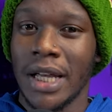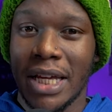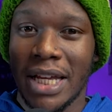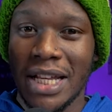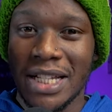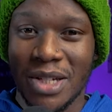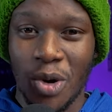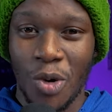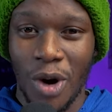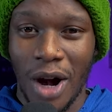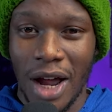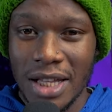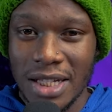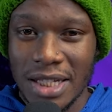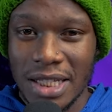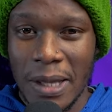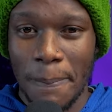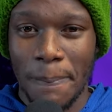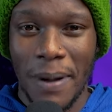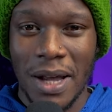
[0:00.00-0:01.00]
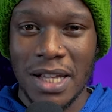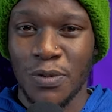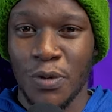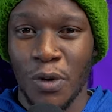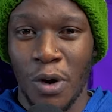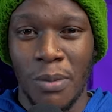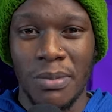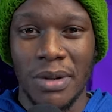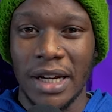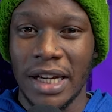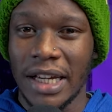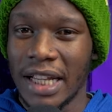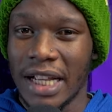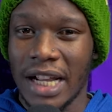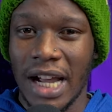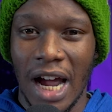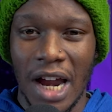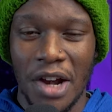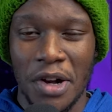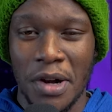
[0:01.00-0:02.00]
His runs, the pass from
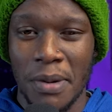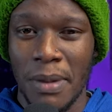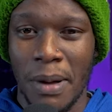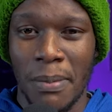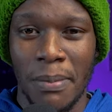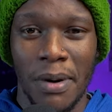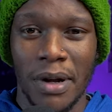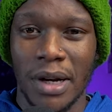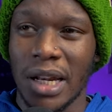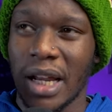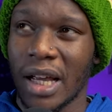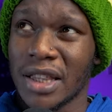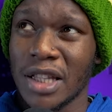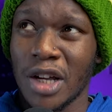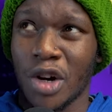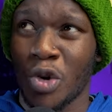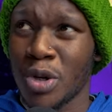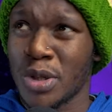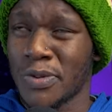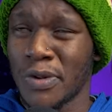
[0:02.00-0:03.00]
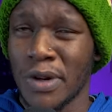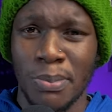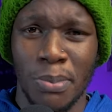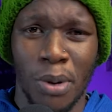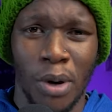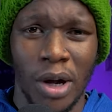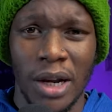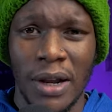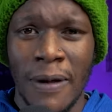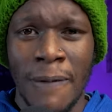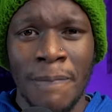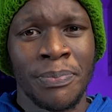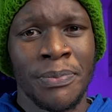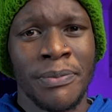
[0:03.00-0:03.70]
Ndika, I remember, like the crossfield ball,